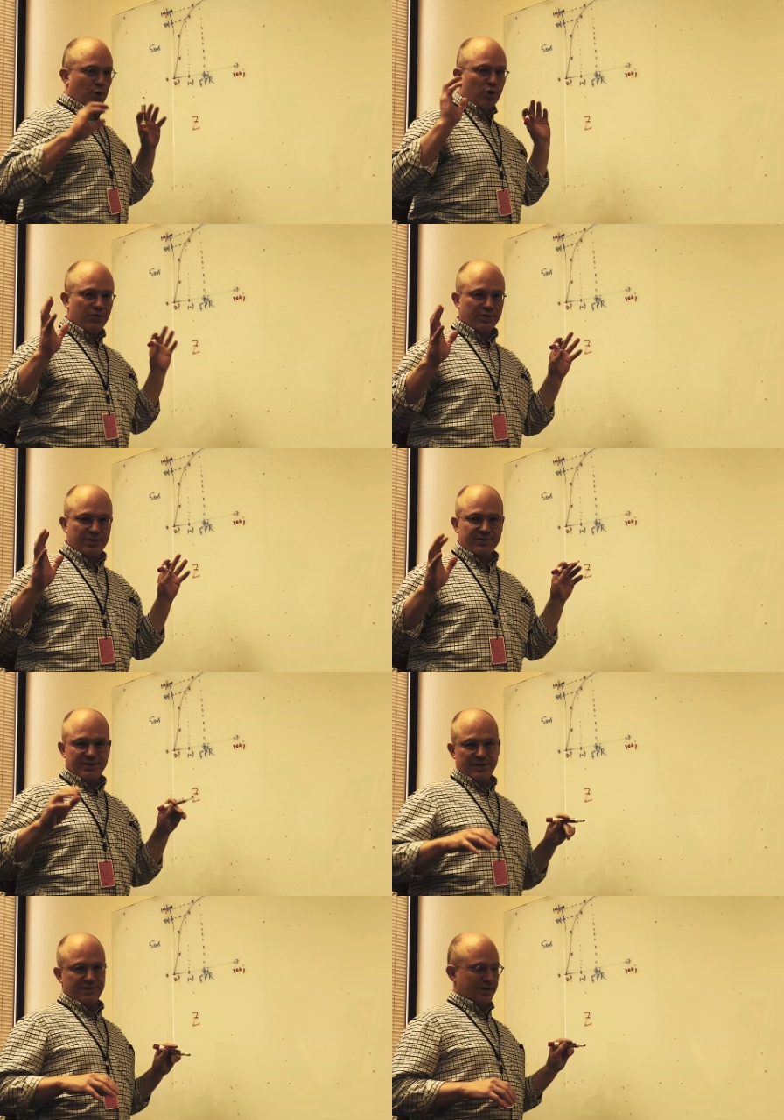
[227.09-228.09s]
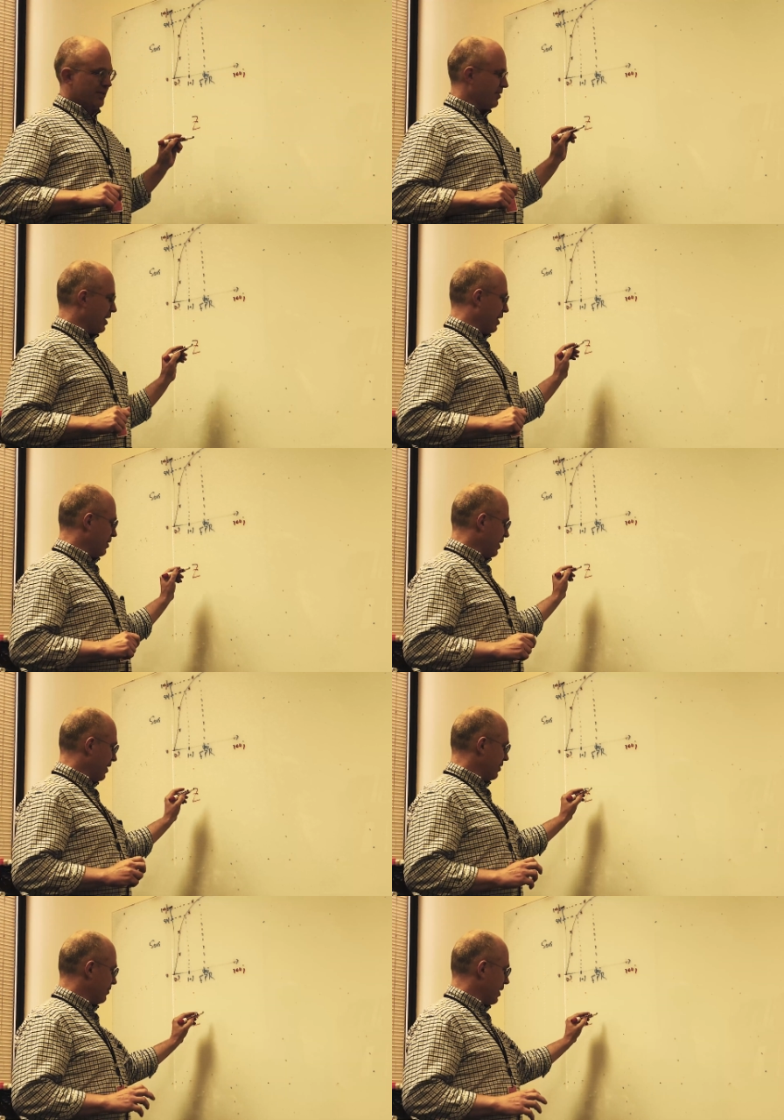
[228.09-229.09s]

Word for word: perfectly sees this, and, and,